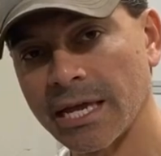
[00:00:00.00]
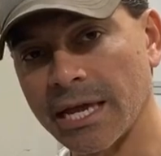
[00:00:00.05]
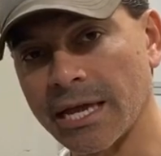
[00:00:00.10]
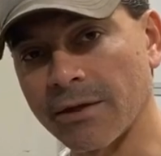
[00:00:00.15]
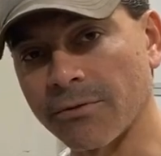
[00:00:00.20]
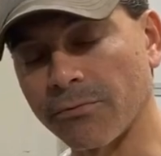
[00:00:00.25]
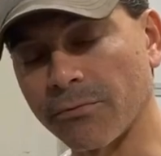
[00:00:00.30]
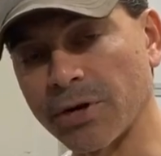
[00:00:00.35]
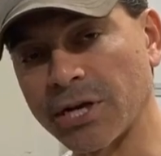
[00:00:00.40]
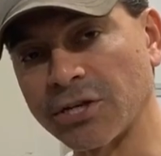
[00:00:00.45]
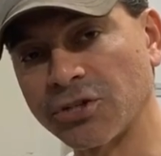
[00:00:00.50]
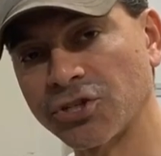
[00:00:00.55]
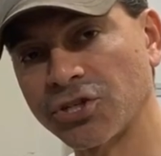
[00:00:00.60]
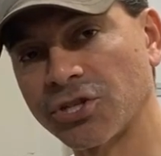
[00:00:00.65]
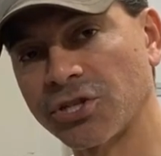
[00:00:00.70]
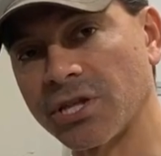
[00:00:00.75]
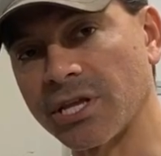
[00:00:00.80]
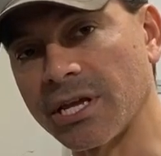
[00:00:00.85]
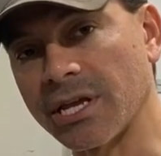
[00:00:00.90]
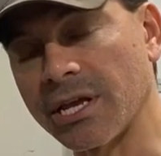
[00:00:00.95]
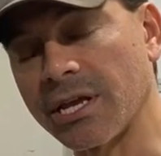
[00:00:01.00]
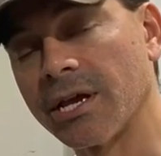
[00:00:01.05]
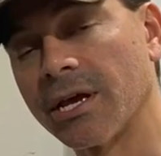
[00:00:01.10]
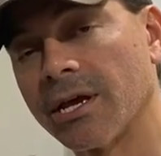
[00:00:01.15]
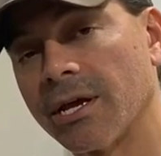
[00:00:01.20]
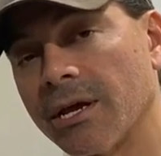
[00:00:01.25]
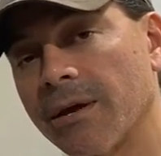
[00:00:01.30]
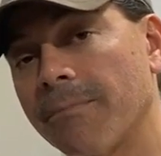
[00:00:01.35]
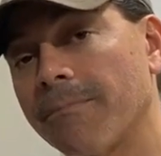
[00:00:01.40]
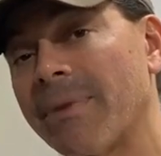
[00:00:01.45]
It reached the
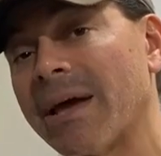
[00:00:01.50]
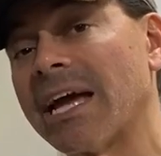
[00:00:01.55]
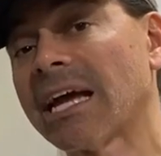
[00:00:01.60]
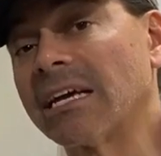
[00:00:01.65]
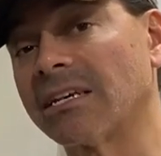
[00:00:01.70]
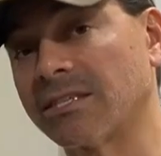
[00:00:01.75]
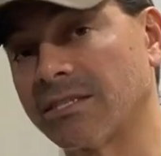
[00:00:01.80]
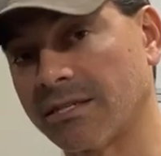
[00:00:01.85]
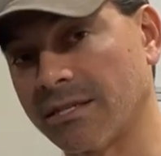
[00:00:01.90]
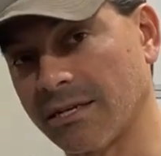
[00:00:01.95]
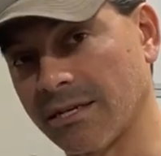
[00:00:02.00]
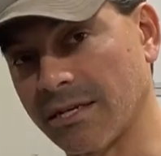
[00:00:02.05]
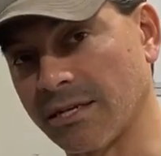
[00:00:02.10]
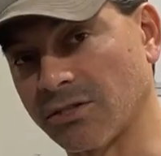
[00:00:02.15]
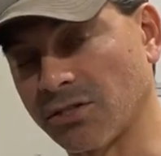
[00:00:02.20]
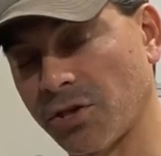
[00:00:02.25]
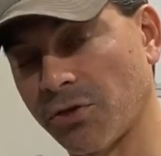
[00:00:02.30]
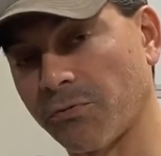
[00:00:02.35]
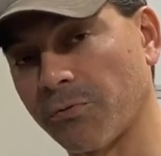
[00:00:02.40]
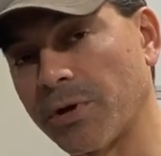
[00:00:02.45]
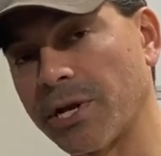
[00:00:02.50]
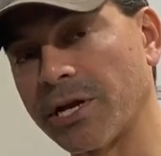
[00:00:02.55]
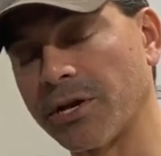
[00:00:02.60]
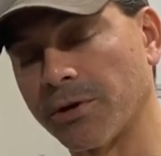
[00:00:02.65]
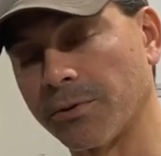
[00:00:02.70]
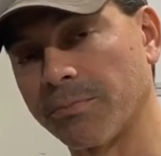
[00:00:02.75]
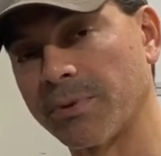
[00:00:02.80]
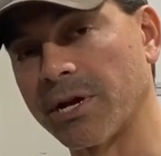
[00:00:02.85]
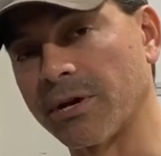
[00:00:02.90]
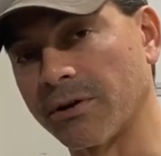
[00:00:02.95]
past its
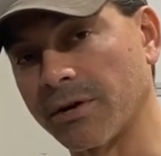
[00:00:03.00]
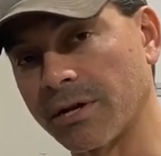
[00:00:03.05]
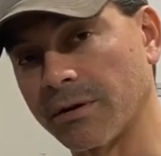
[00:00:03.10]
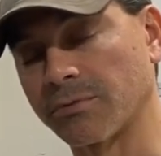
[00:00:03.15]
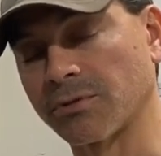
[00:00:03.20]
three-year period.